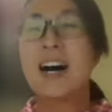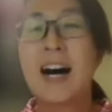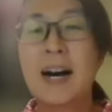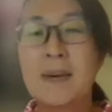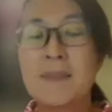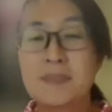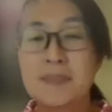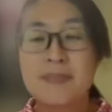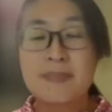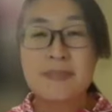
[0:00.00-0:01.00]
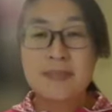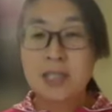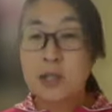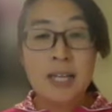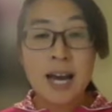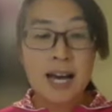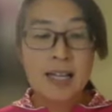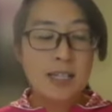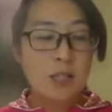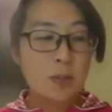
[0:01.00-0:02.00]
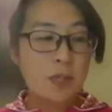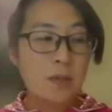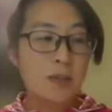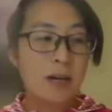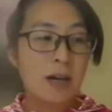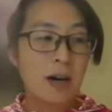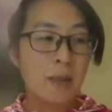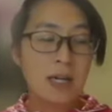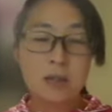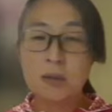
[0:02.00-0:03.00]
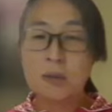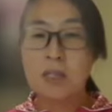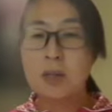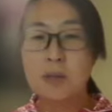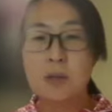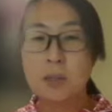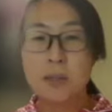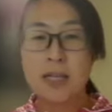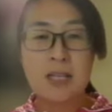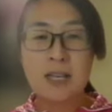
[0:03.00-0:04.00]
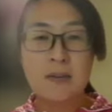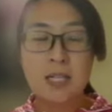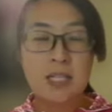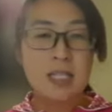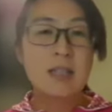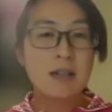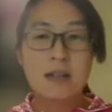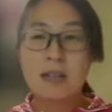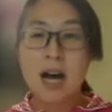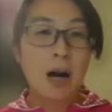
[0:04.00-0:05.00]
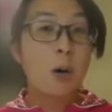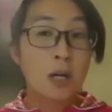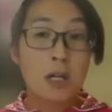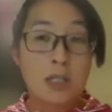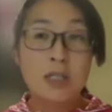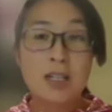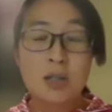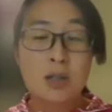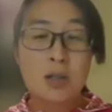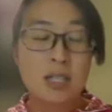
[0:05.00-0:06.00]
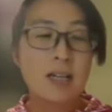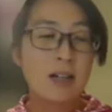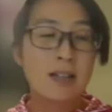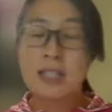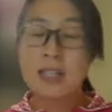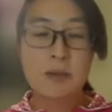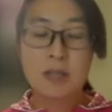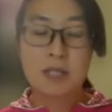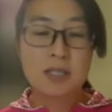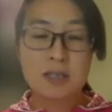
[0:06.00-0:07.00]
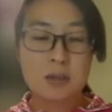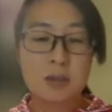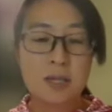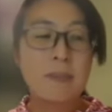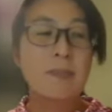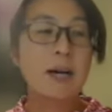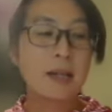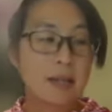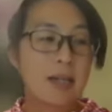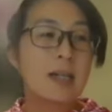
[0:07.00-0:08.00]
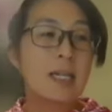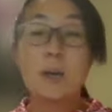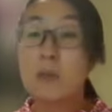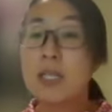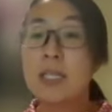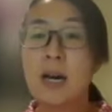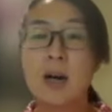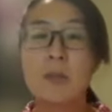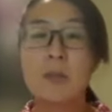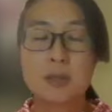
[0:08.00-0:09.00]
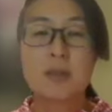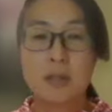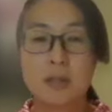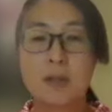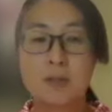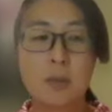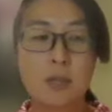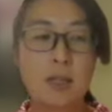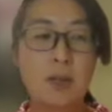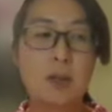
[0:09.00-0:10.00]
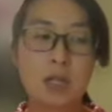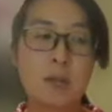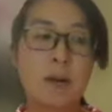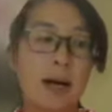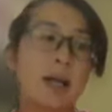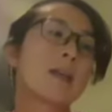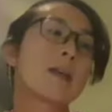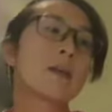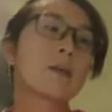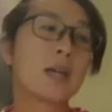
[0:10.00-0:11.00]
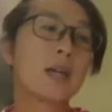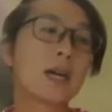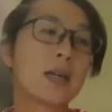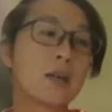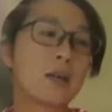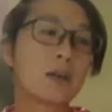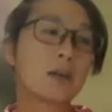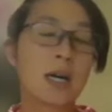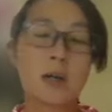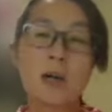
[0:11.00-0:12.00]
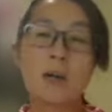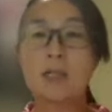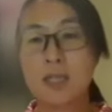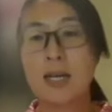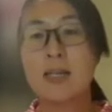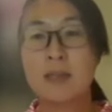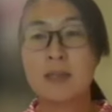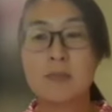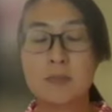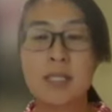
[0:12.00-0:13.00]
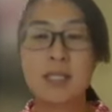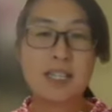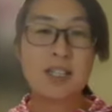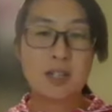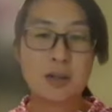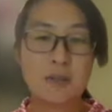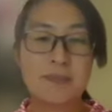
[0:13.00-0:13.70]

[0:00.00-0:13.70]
Um, so yeah, that's pretty much my hobby. I do, you know, load biking if I need hours to kill, then I'm going to just do it. But it really helps for me to clear mind when I do, I go outside and be in the nature.